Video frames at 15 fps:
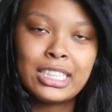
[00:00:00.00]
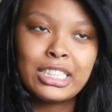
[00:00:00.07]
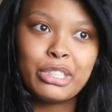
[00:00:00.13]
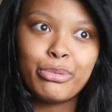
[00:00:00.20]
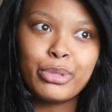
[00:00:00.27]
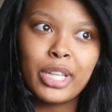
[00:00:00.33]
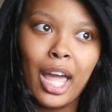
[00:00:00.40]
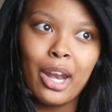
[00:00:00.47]

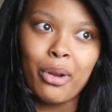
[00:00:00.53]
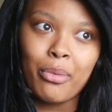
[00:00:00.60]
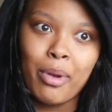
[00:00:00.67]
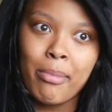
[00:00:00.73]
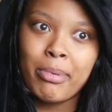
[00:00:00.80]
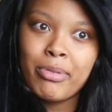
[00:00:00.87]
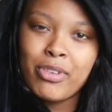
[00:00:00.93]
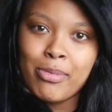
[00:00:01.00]
she was kind of
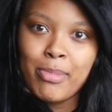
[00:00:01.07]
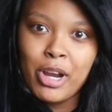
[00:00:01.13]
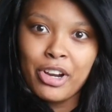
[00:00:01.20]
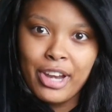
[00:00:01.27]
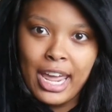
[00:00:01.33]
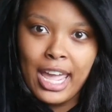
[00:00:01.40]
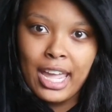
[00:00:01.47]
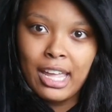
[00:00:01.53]
ripped from
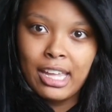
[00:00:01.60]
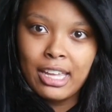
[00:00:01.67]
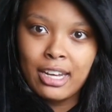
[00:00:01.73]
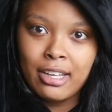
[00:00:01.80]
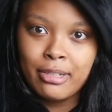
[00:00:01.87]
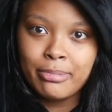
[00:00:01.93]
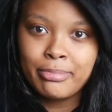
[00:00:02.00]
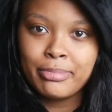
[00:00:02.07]
her day you
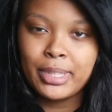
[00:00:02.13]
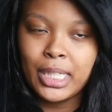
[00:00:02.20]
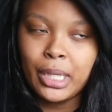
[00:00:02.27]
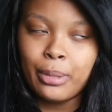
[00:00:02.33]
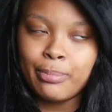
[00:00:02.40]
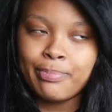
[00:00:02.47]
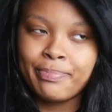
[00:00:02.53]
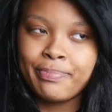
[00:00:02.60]
know
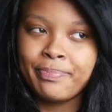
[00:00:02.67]
so